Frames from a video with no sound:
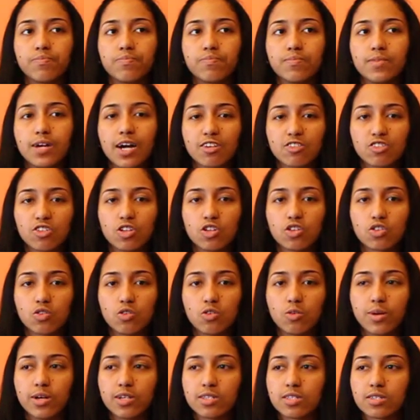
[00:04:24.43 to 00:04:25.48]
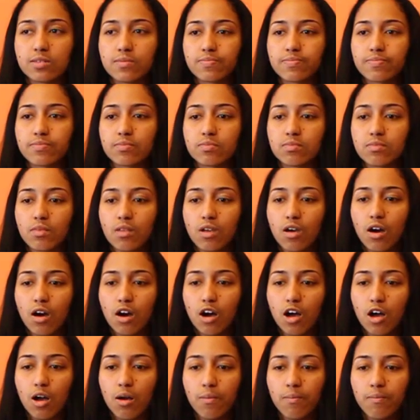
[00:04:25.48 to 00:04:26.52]
actually a school bus,
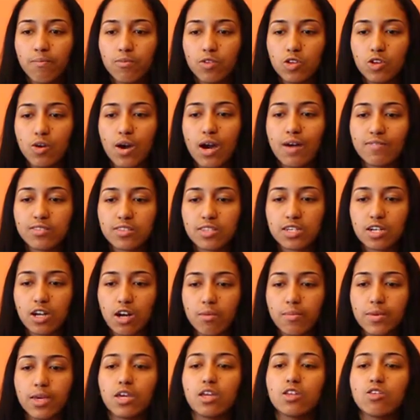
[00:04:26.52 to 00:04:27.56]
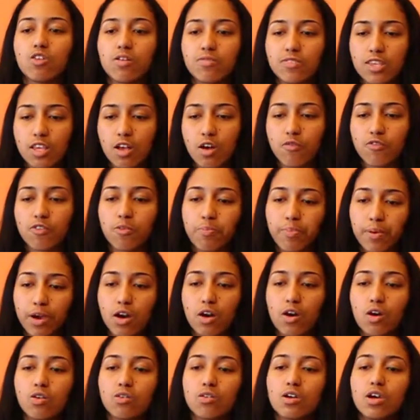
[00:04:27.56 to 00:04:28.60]
you have to come in, you have to take off your
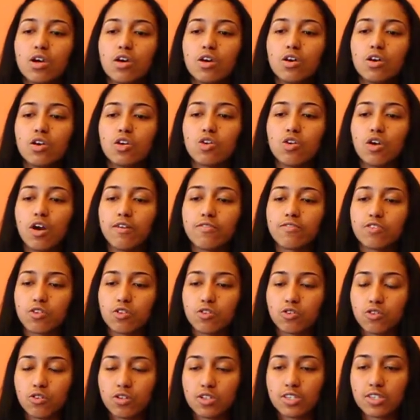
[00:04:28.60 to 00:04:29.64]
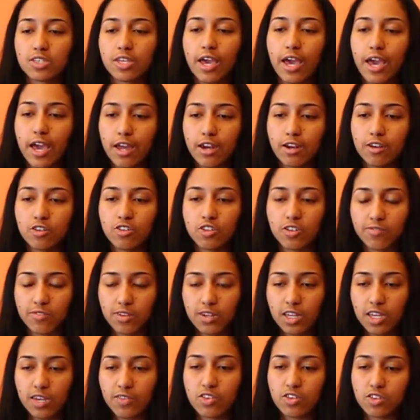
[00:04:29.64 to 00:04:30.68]
belt, you have to go through the scanners, you have to
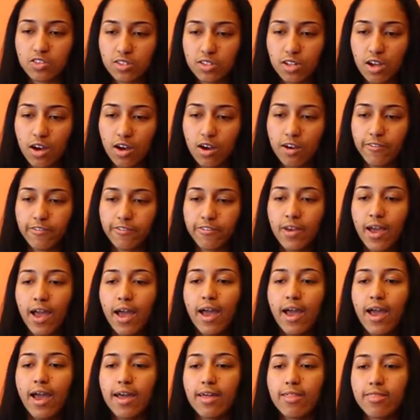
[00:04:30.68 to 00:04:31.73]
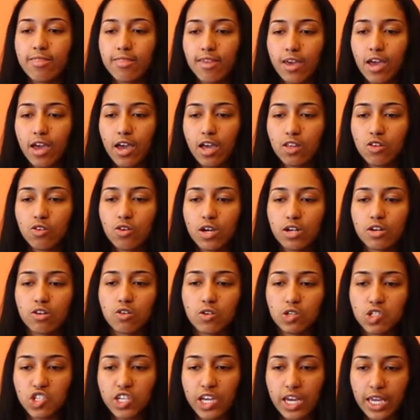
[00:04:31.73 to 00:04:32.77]
leave your stuff, and then you gotta go
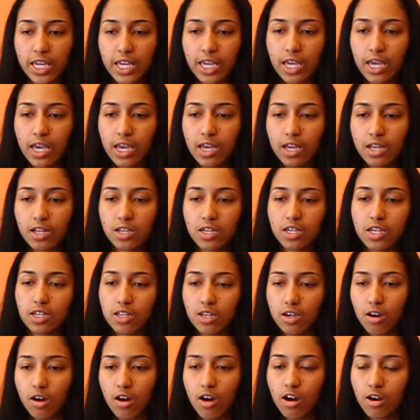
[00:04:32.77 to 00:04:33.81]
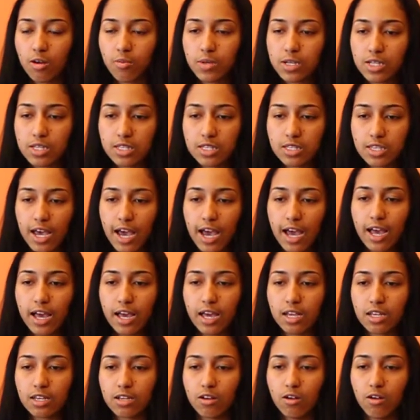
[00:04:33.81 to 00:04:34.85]
check in, get your army
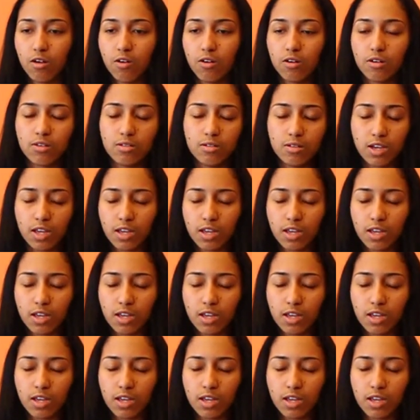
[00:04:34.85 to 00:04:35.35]
tag, or